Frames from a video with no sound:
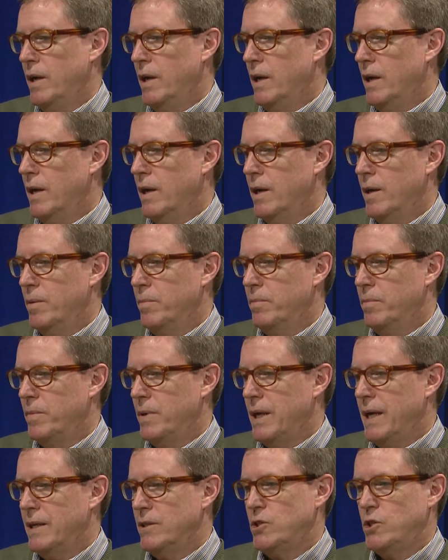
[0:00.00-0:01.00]

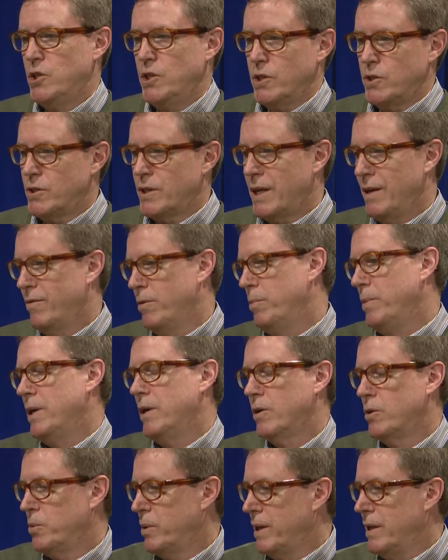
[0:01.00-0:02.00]
has just given me a
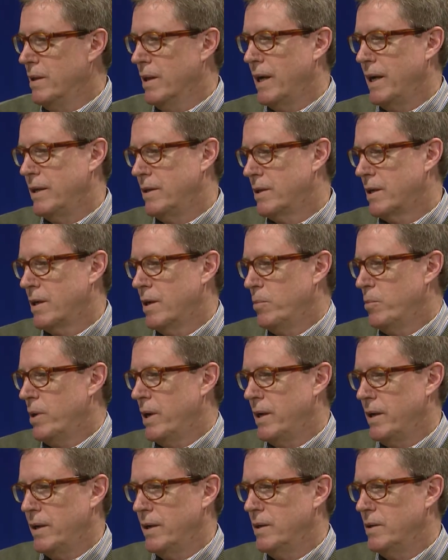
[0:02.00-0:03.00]
green light to come
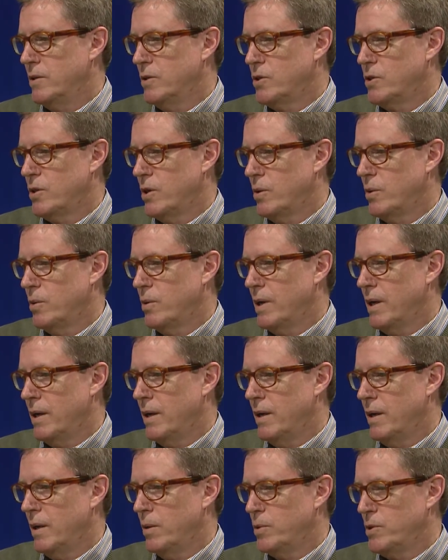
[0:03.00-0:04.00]
right in, so
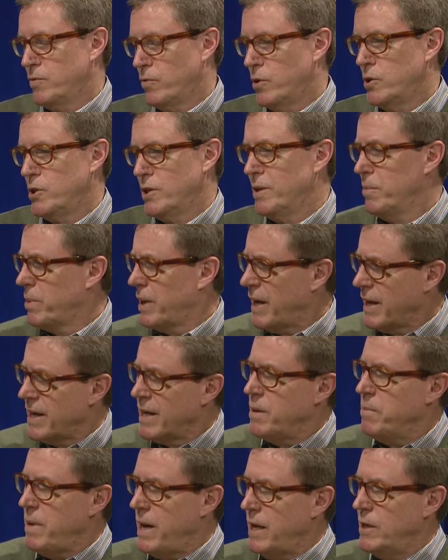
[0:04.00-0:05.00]
I was fortunate. But I
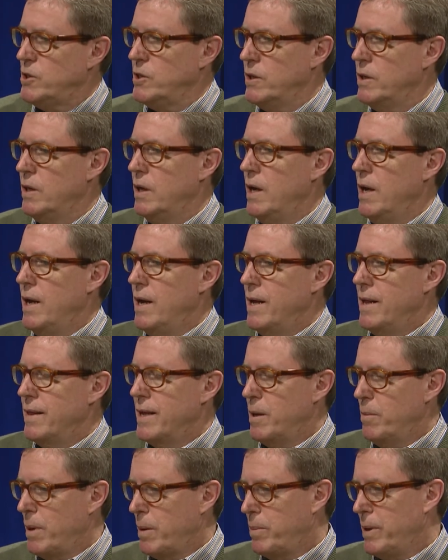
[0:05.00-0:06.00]
can imagine
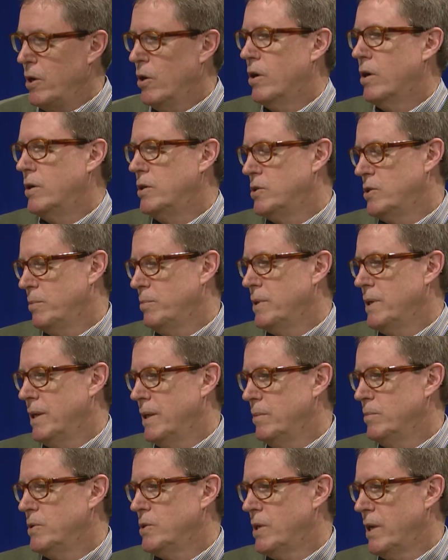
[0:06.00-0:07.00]
that it might be hard
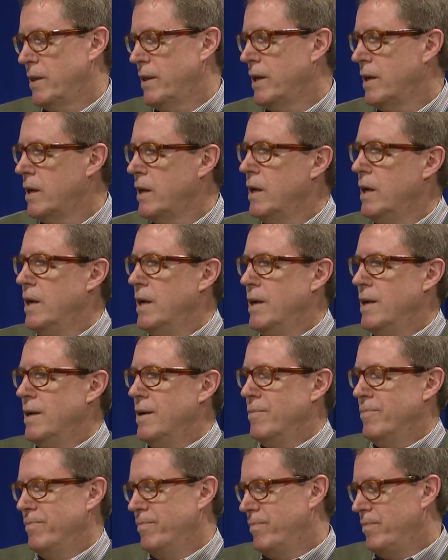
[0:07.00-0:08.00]
sometimes. I think
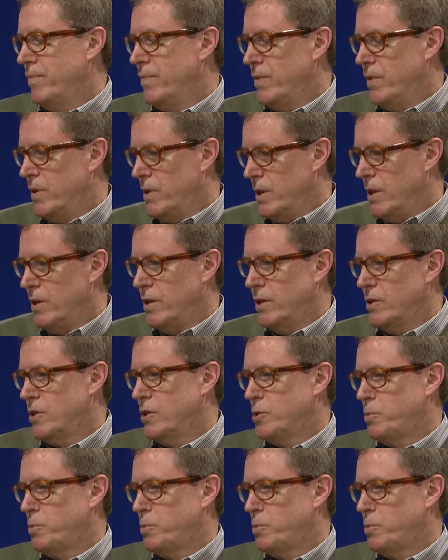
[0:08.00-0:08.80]
this is